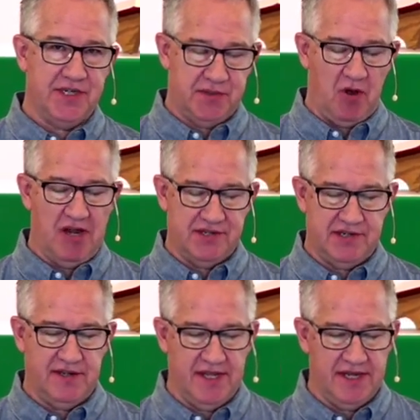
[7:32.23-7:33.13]

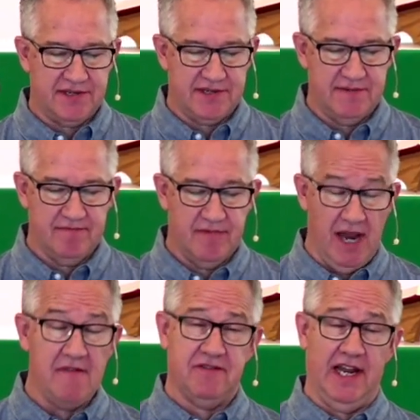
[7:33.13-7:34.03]
response to this,
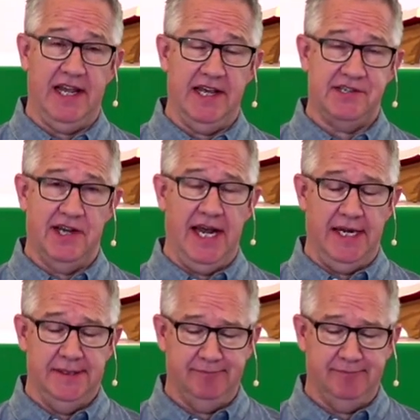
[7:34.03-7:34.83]
lovely, isn't it?